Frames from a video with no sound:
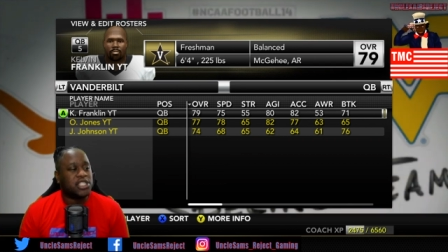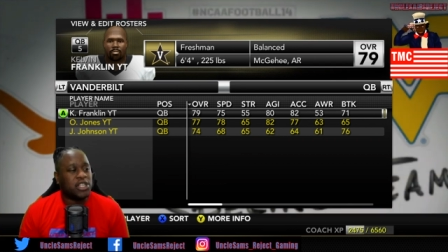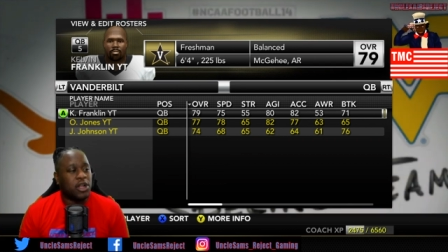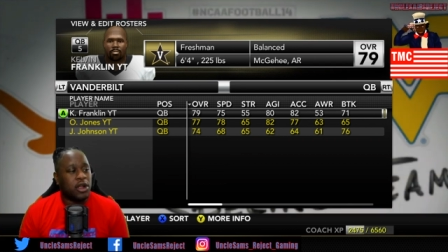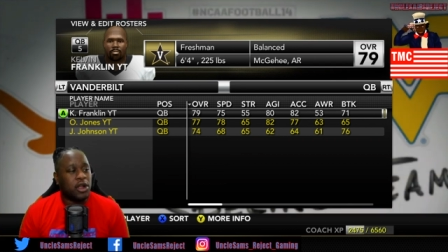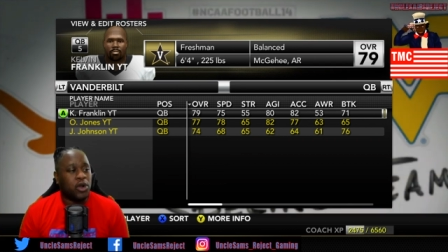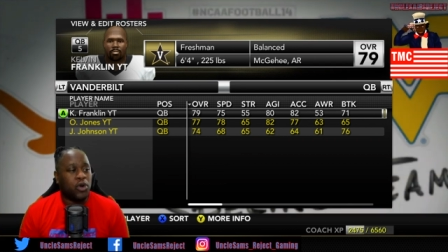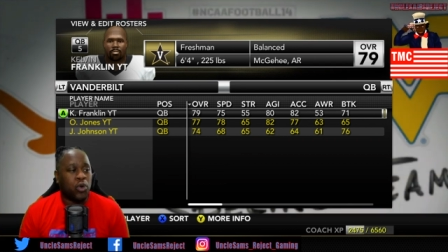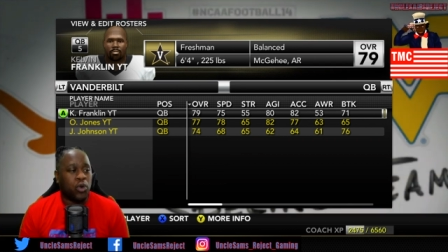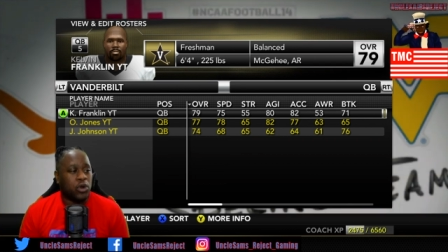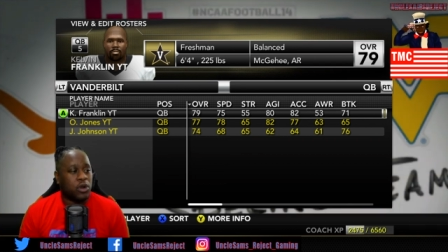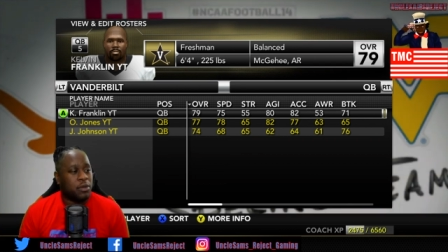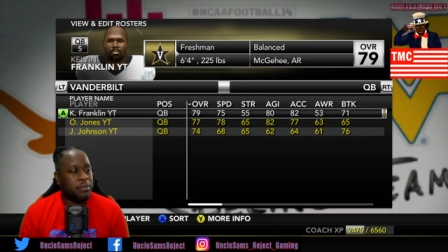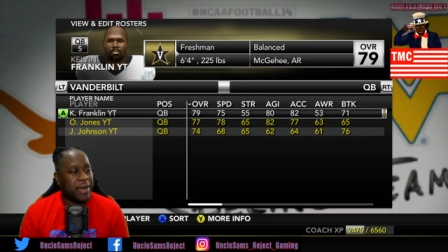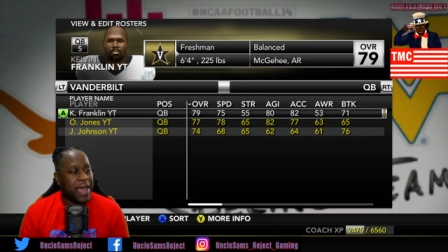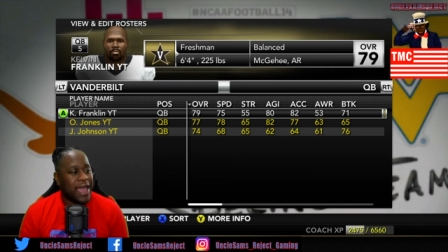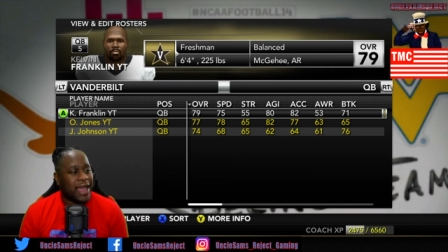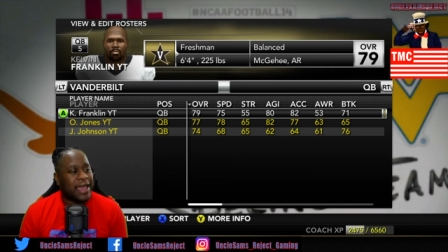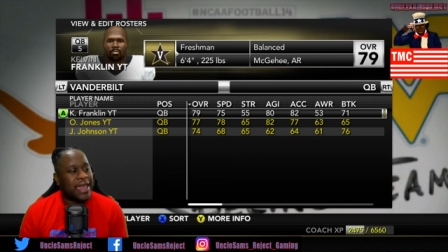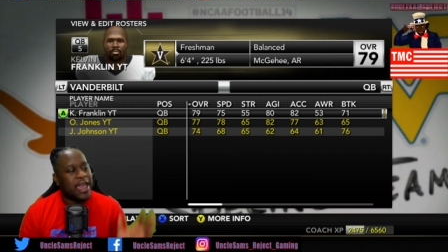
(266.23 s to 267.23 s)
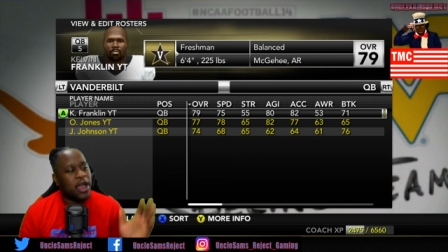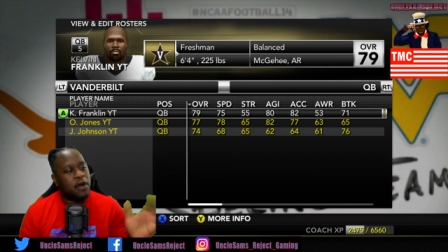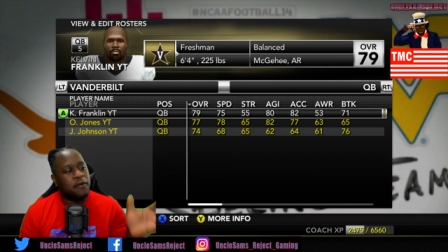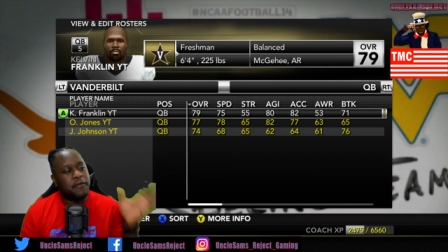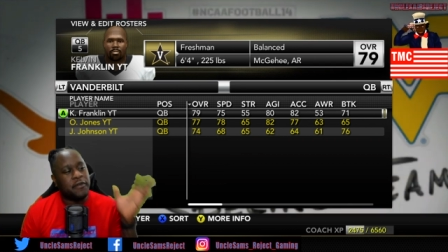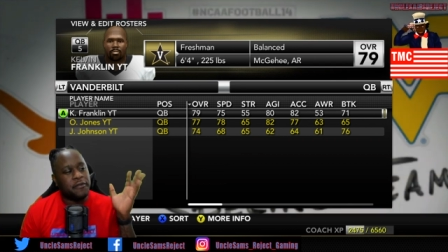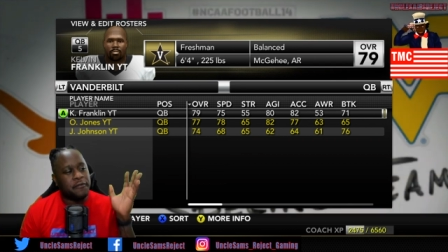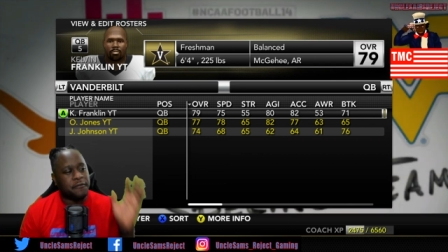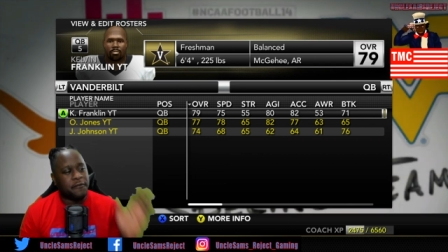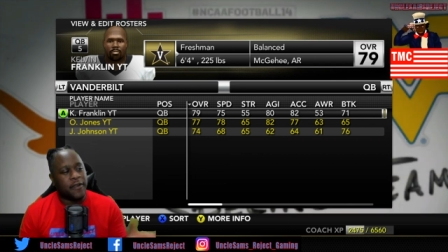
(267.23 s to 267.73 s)
Our starting quarterback,
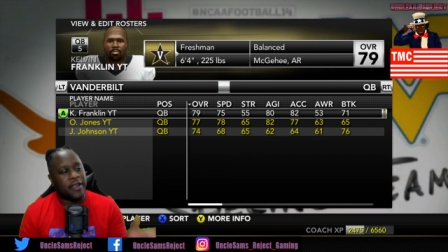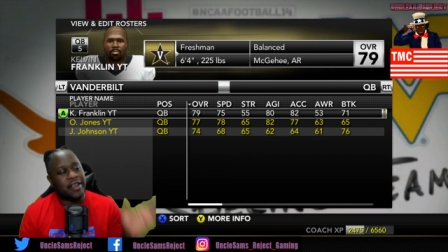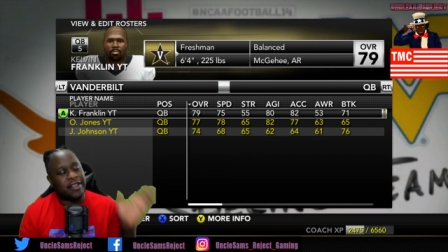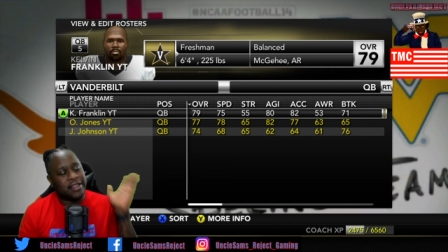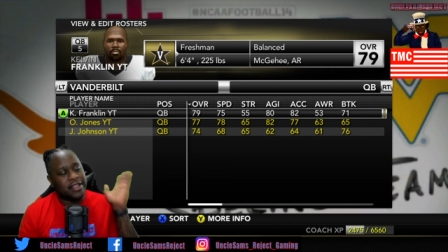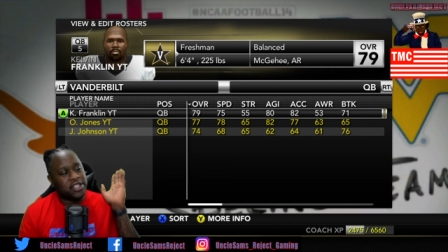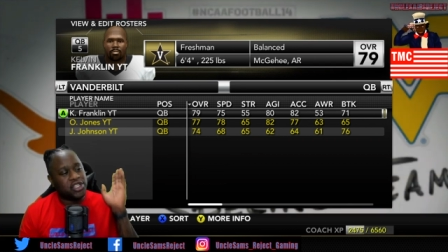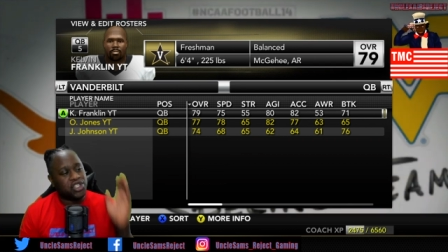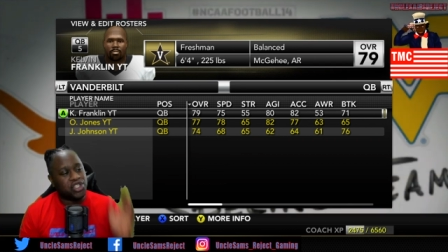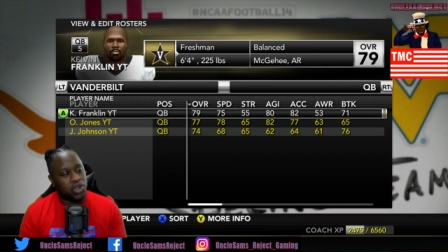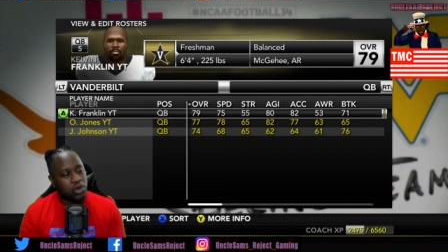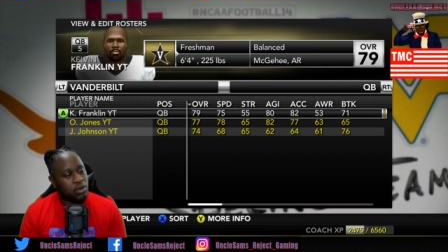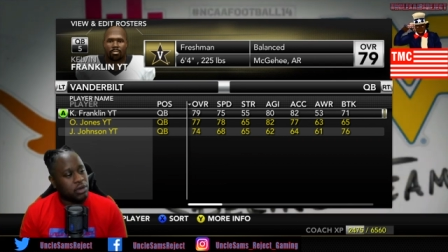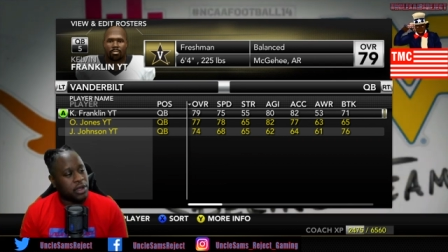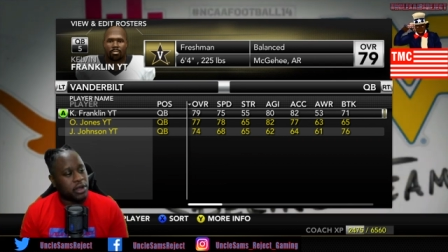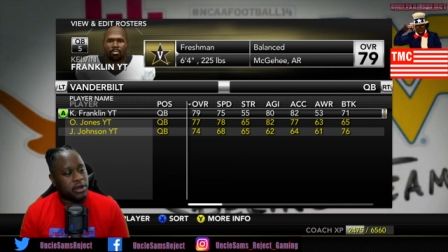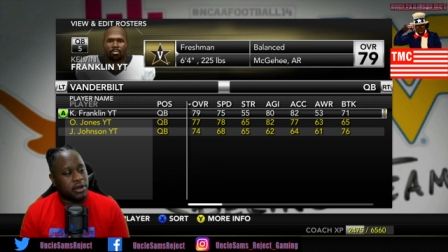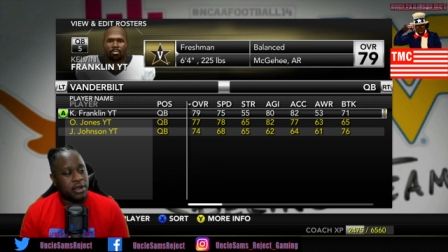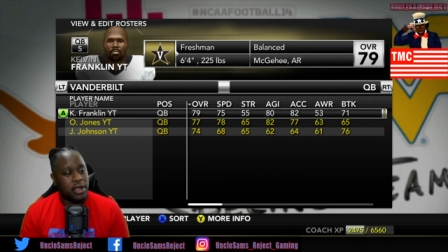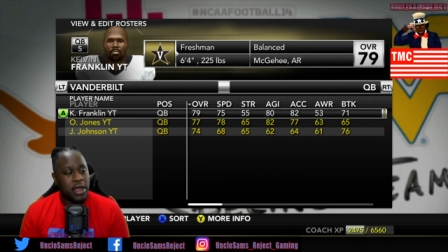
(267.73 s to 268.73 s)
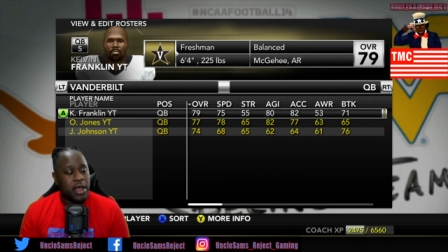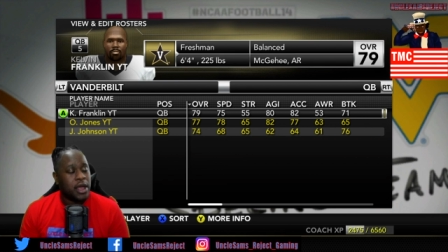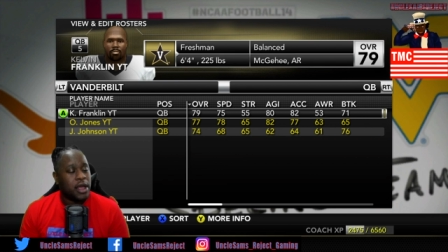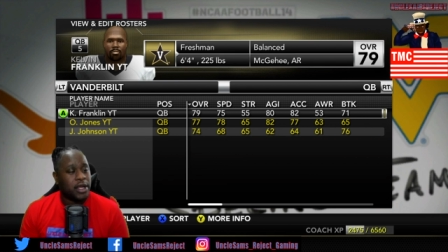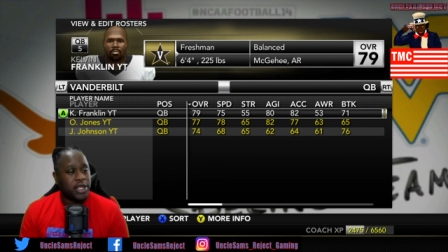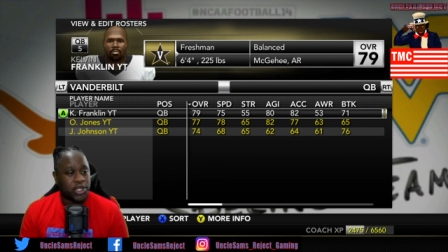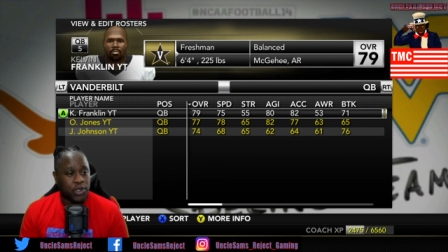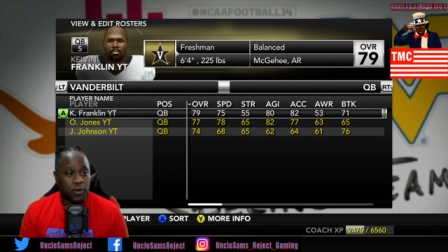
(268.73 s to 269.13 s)
Kelvin Franklin Jr.,